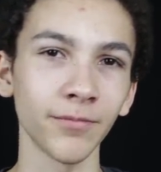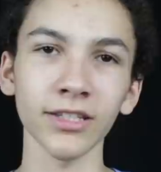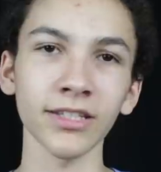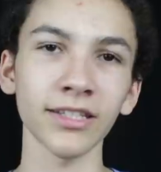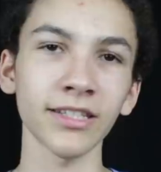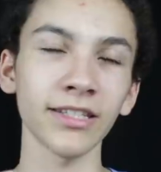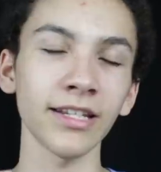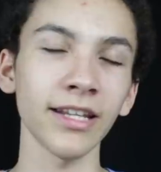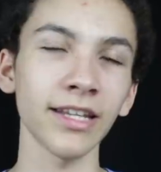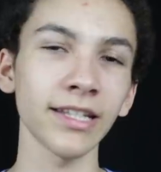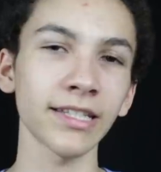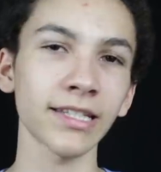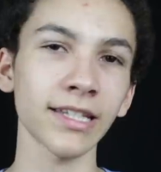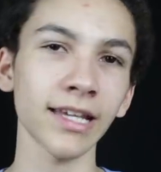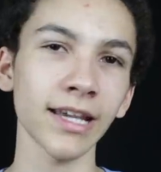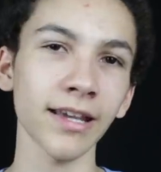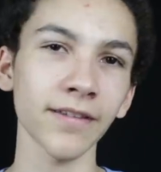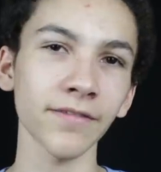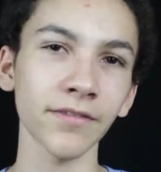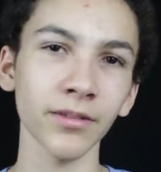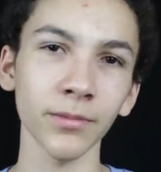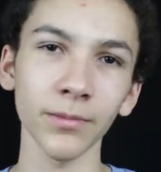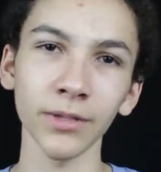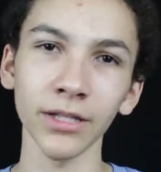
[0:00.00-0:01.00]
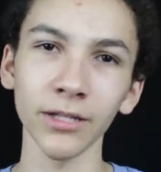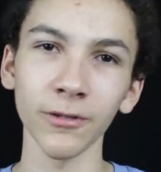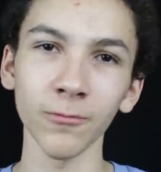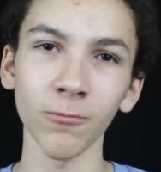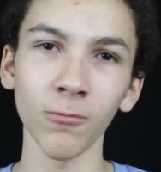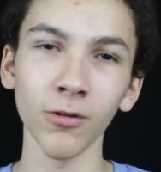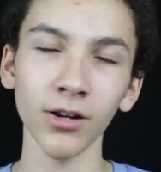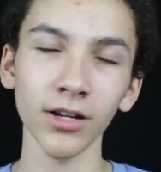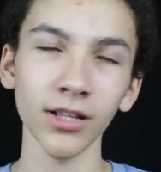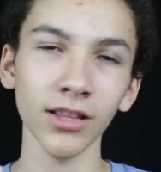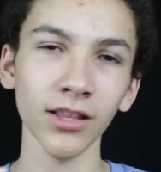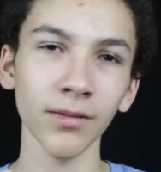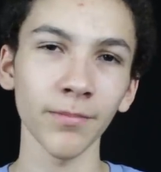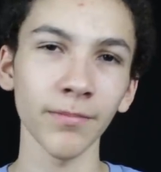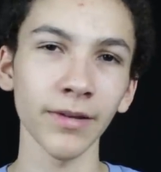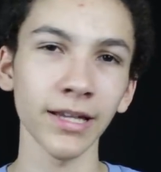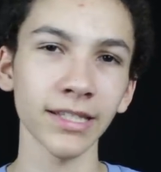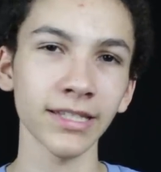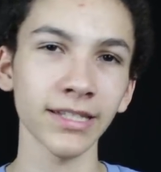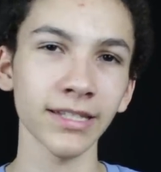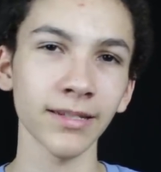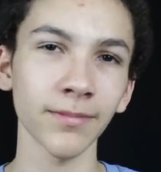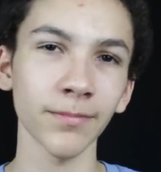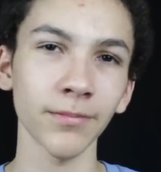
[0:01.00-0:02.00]
Snakes have to be one of the
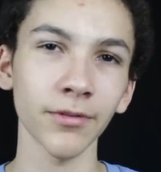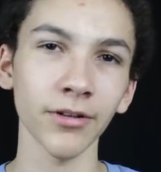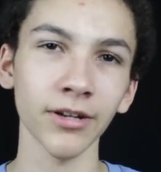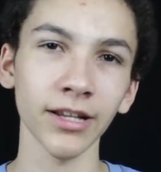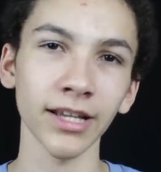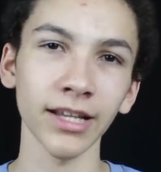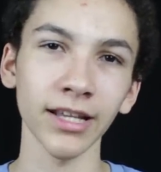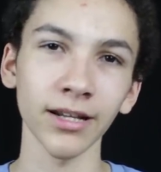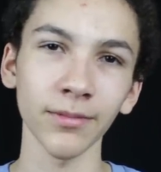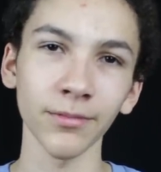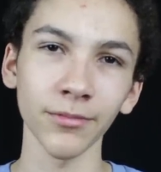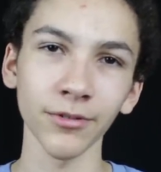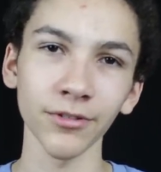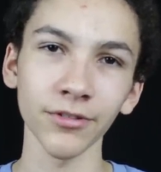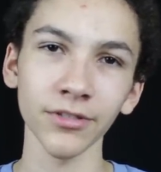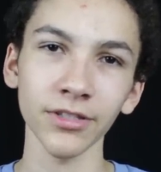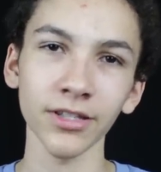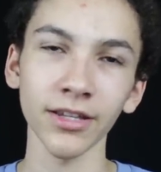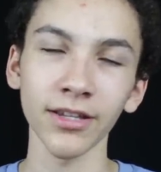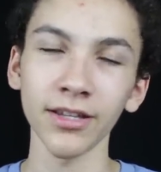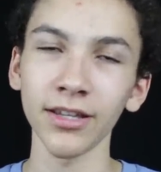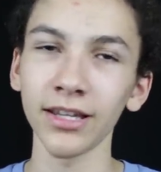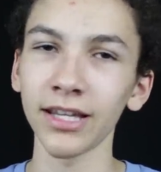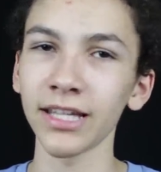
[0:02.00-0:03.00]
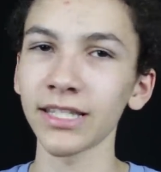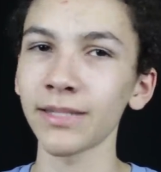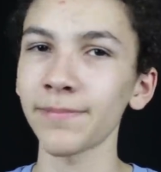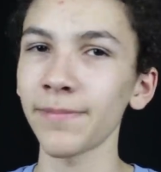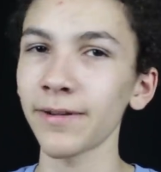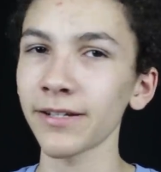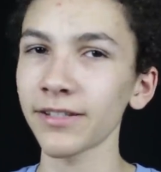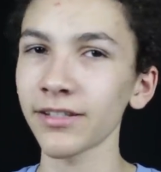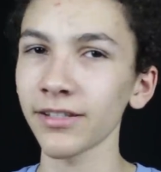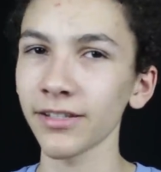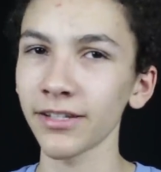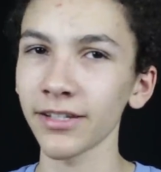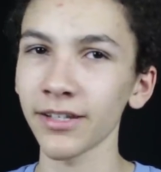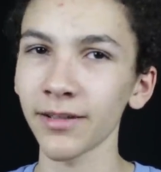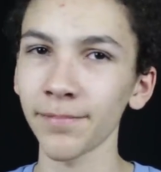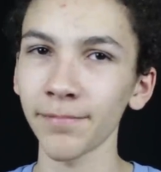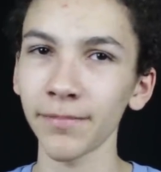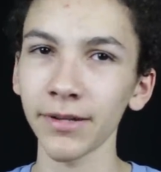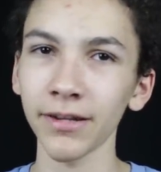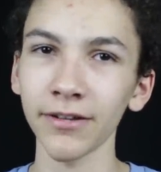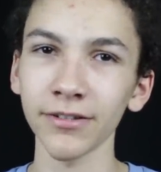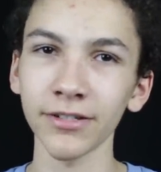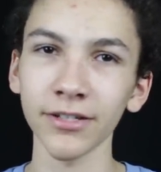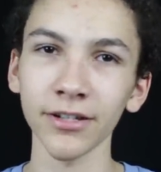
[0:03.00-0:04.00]
best tempered animals, especially
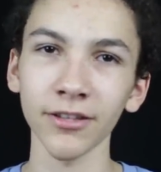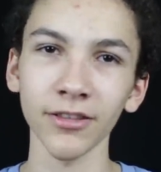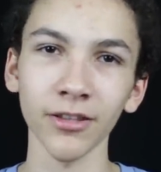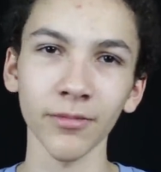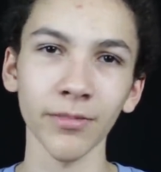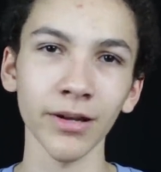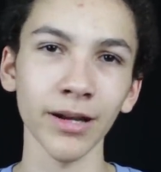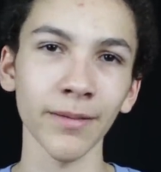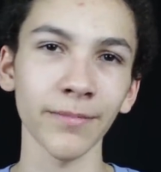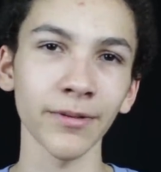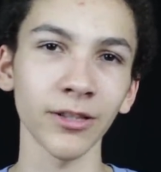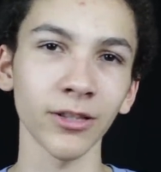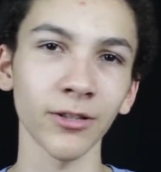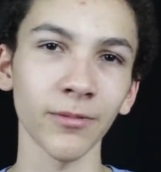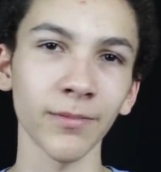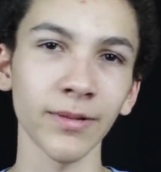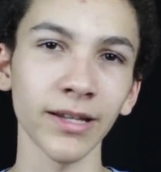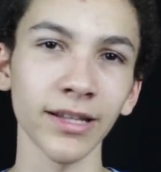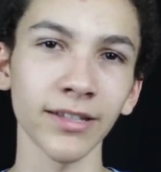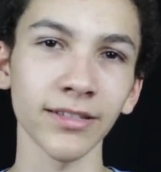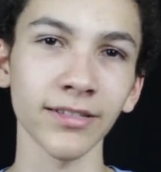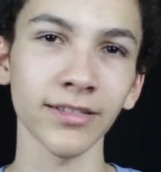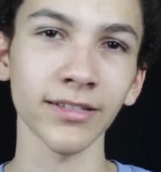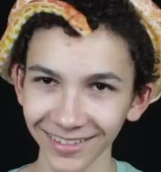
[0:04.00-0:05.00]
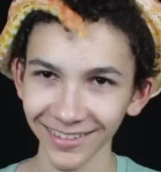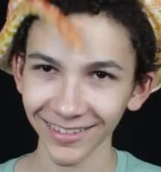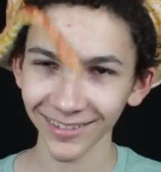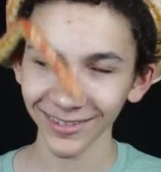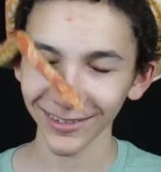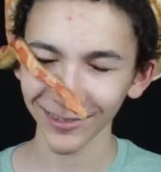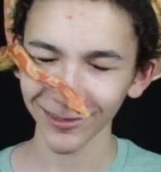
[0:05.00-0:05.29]
compared to other popular pets.